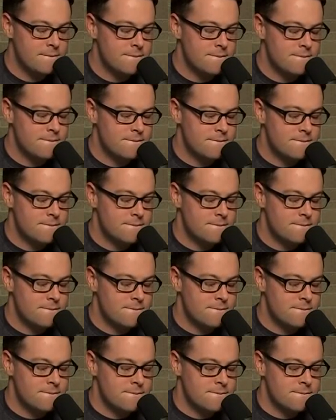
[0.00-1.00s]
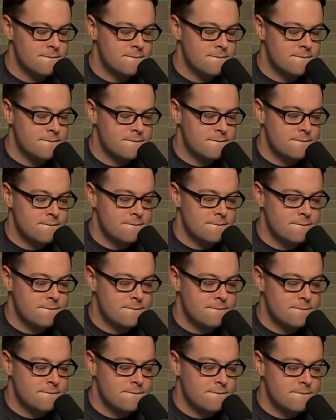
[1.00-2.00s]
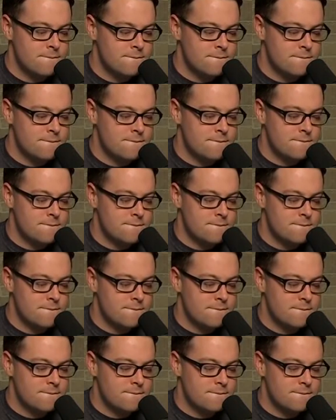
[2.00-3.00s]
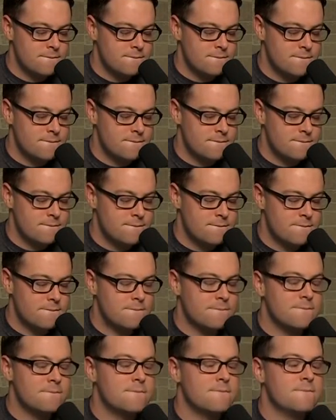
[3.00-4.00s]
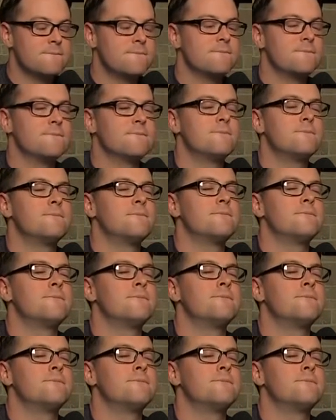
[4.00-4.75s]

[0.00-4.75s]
(silent)